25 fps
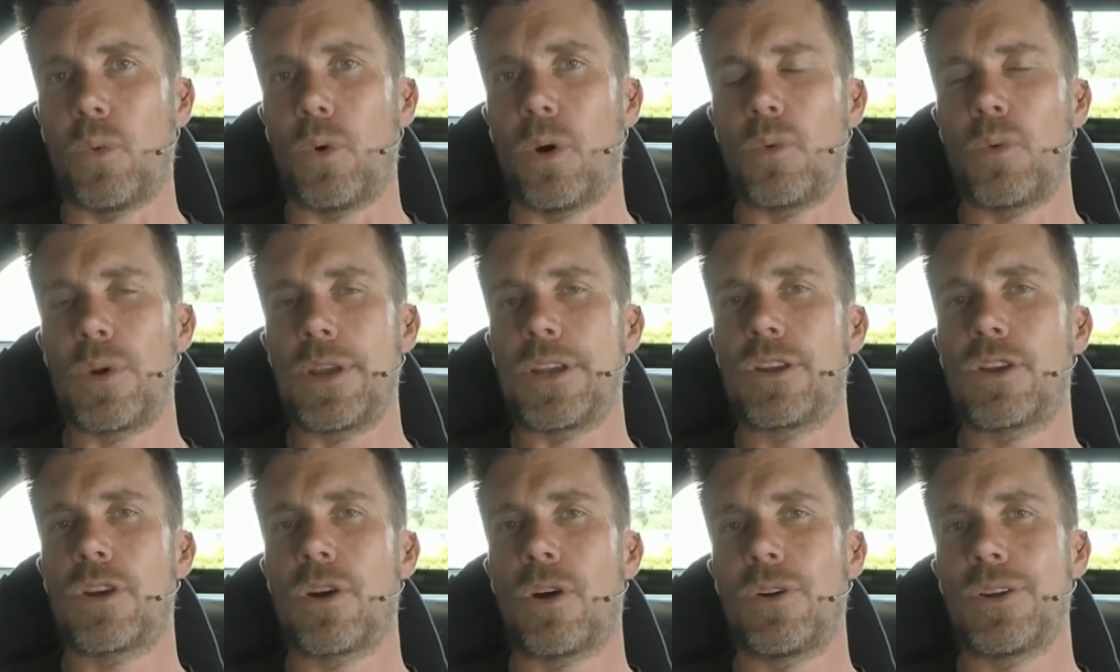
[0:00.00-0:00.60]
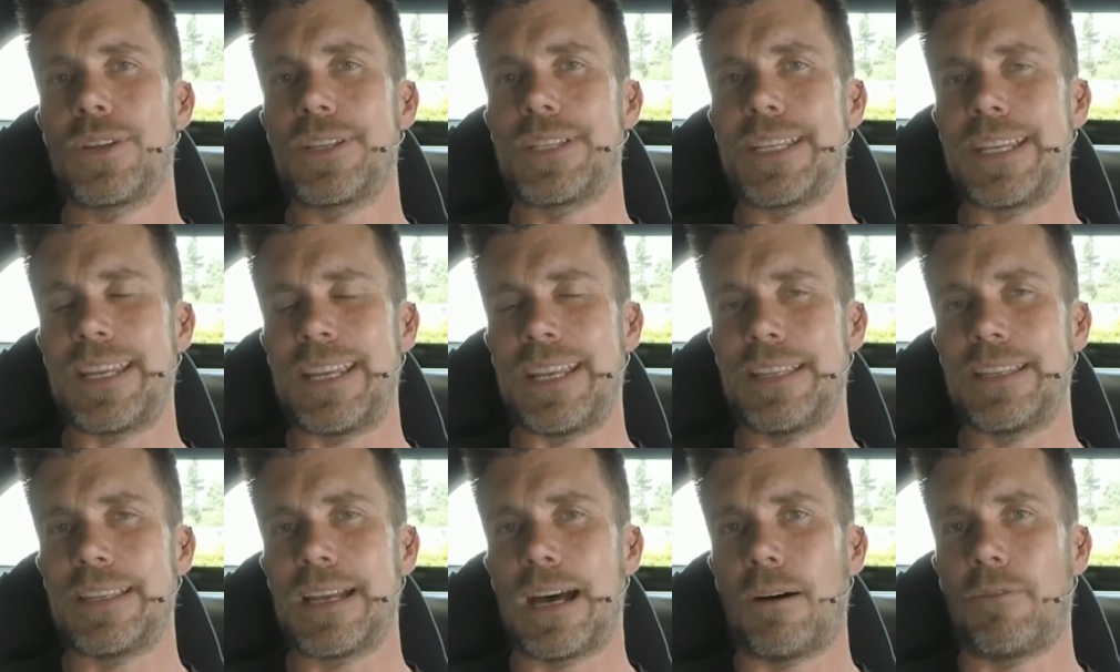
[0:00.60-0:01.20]
what we're going to
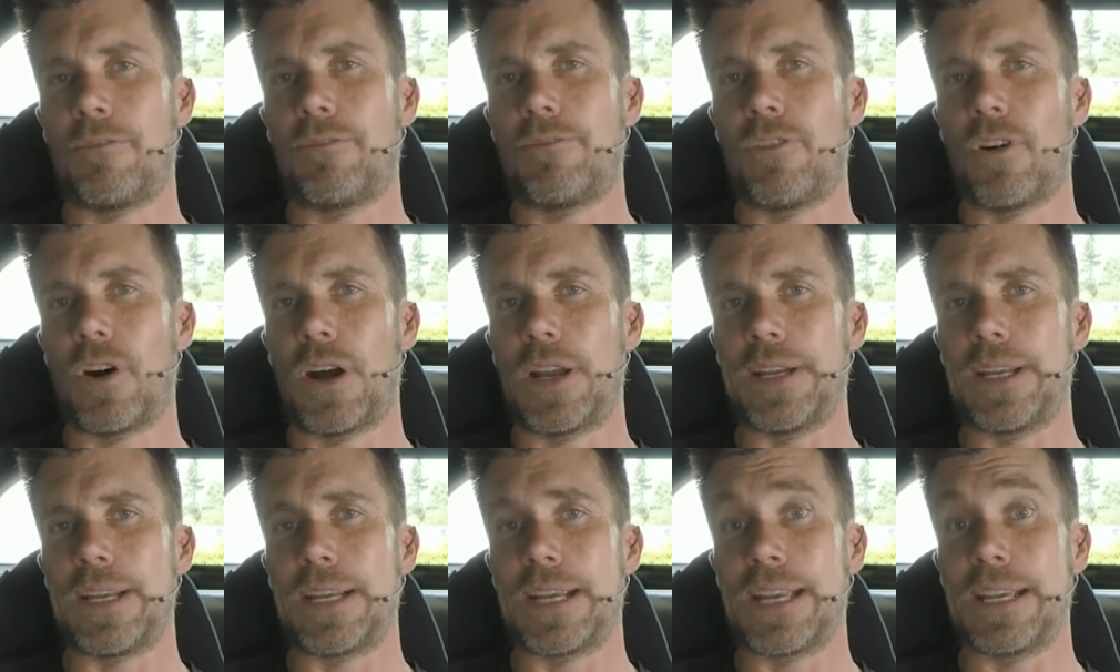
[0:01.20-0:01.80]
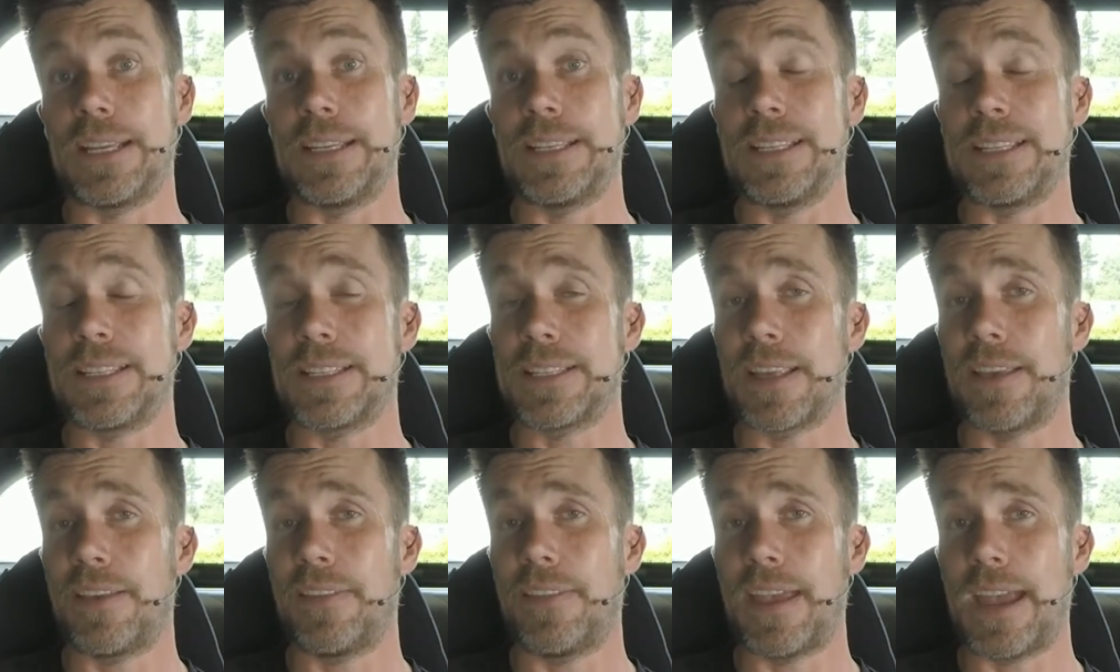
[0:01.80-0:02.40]
end up finding is
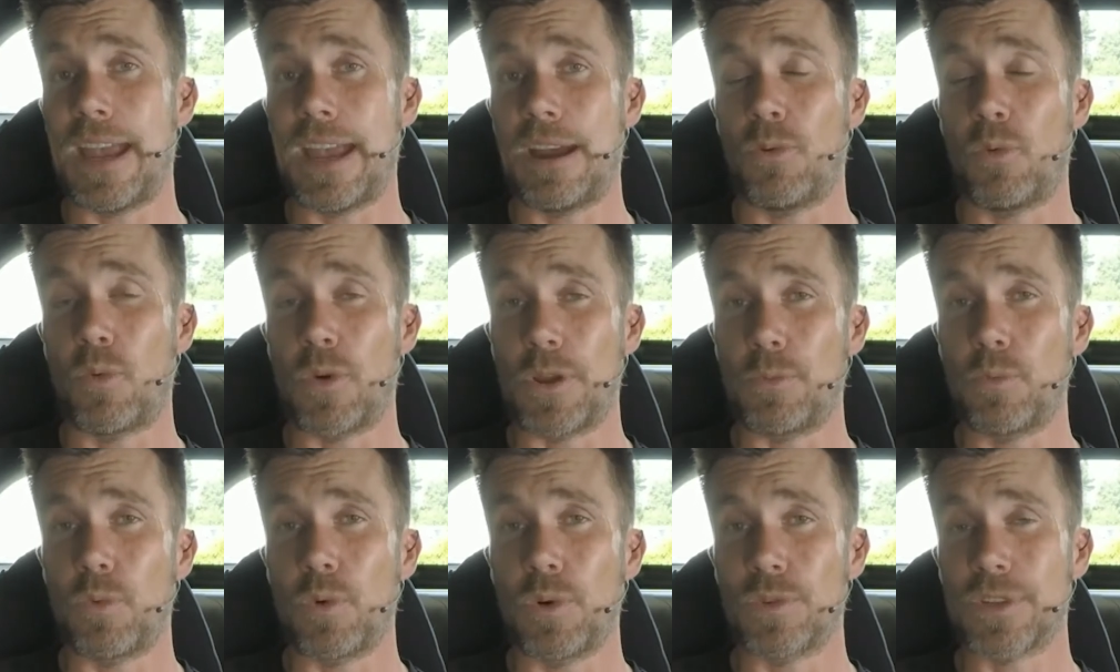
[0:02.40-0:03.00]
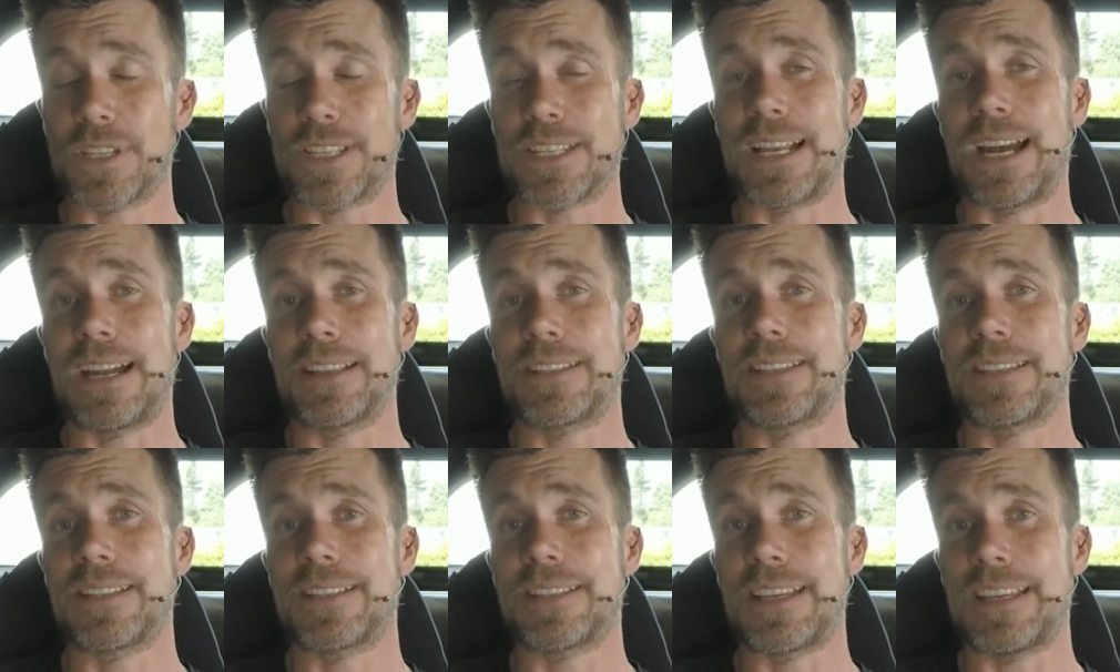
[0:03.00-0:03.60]
that we will
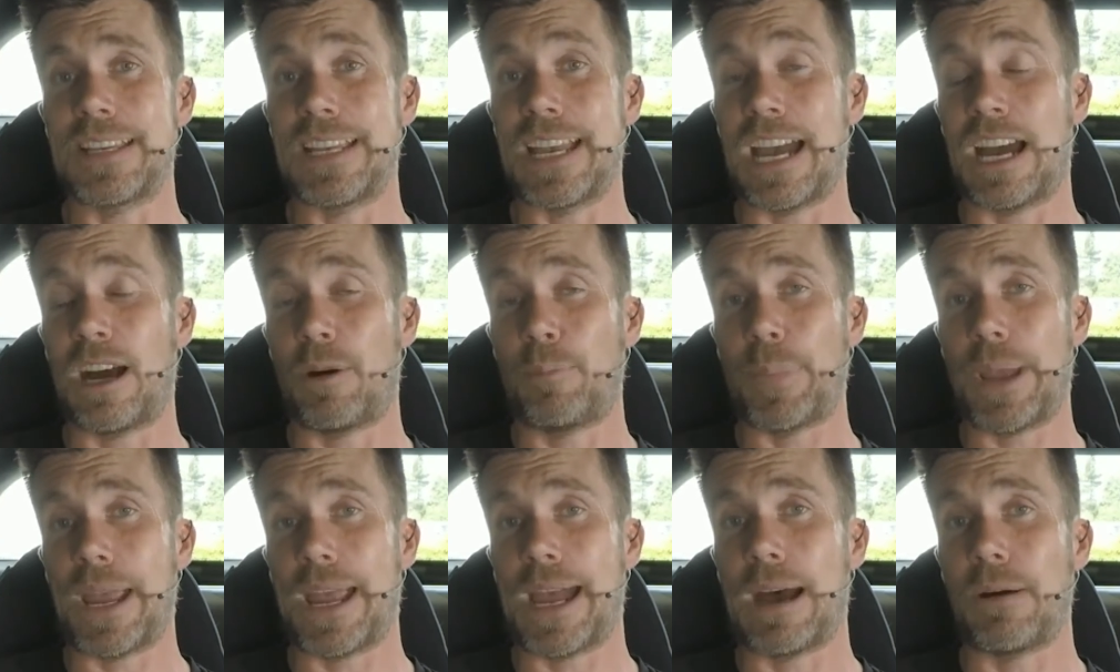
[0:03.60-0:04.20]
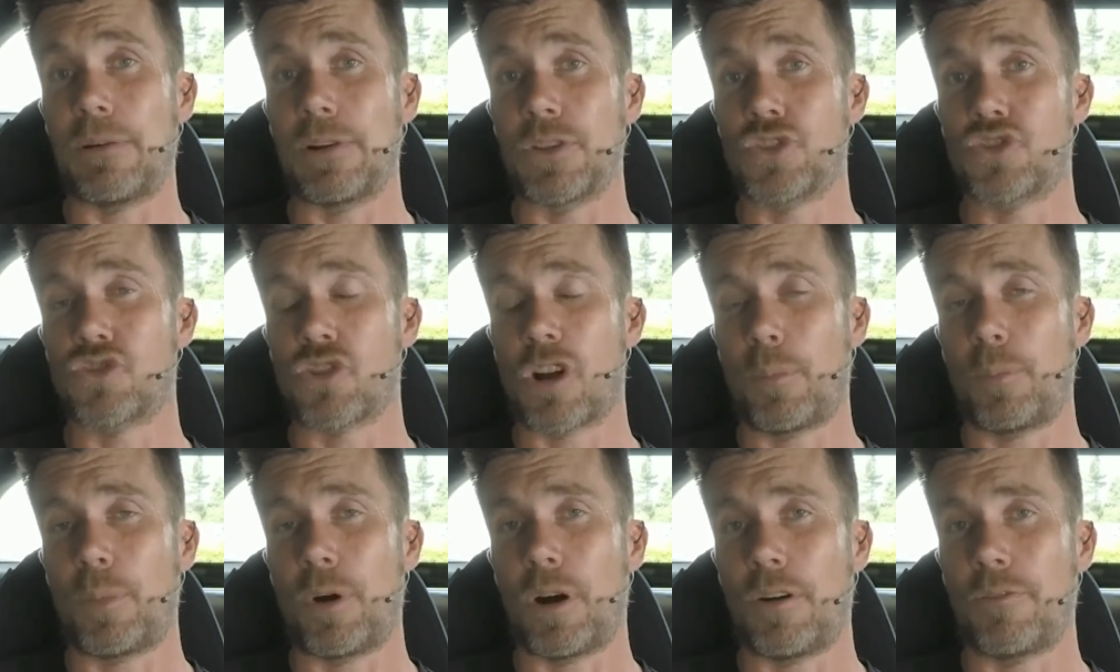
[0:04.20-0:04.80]
start to see our power
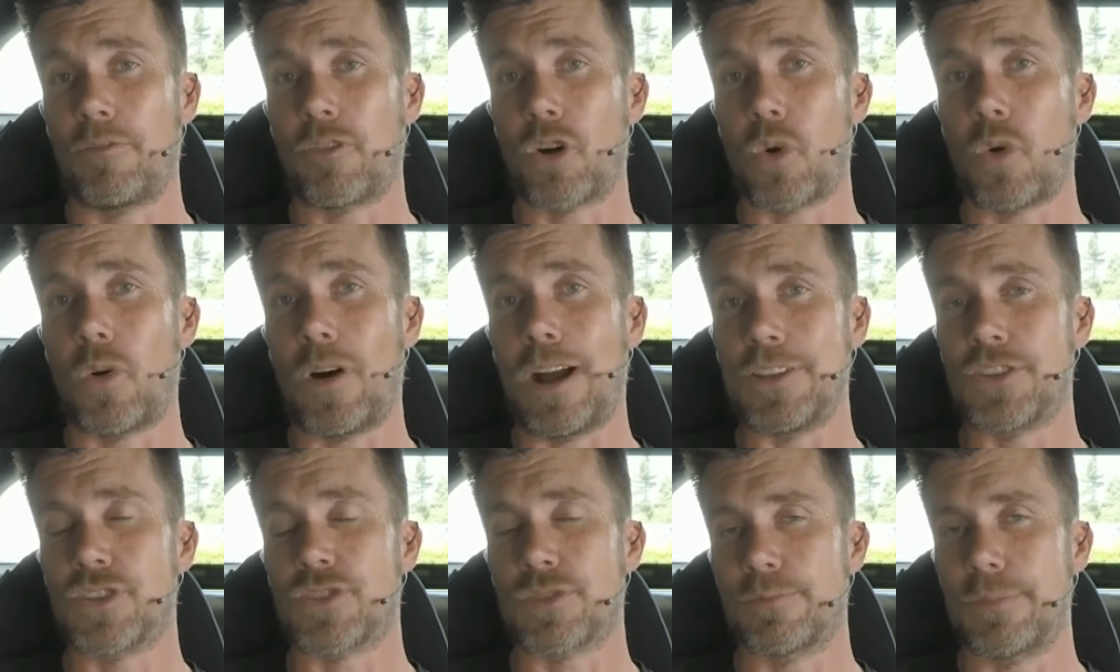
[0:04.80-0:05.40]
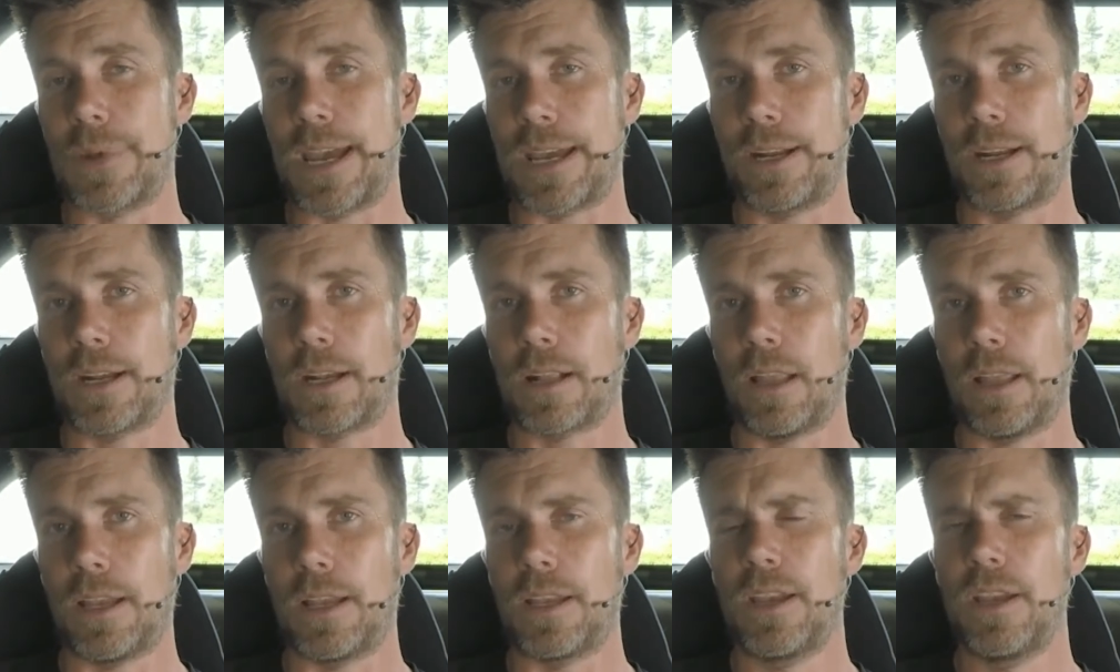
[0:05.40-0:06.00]
drop off quite
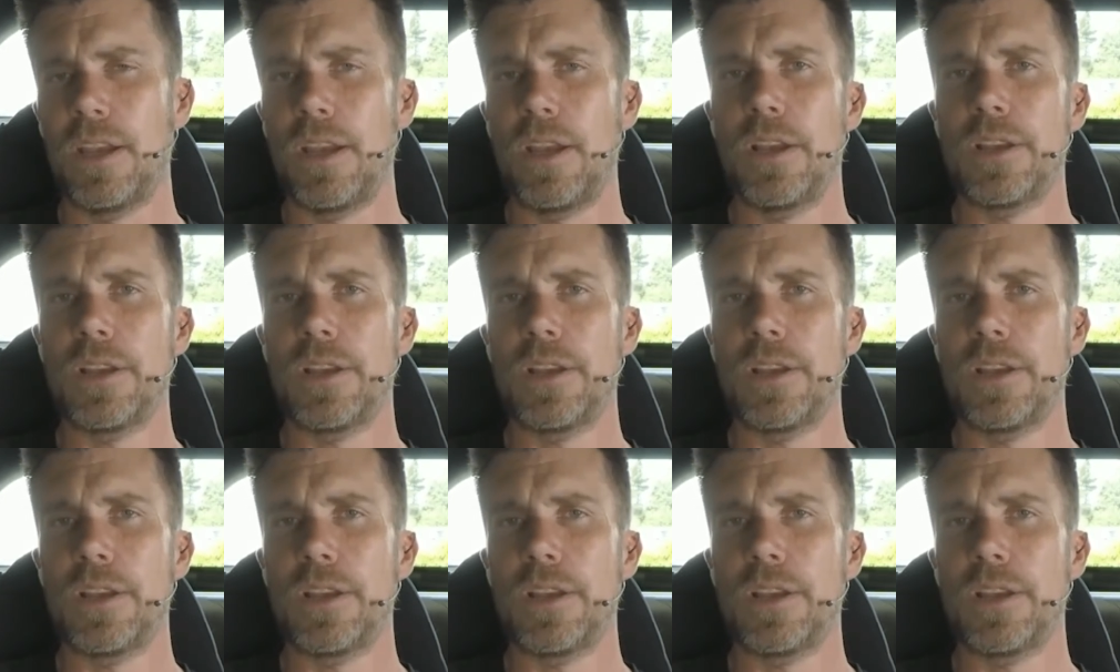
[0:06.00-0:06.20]
dramatically.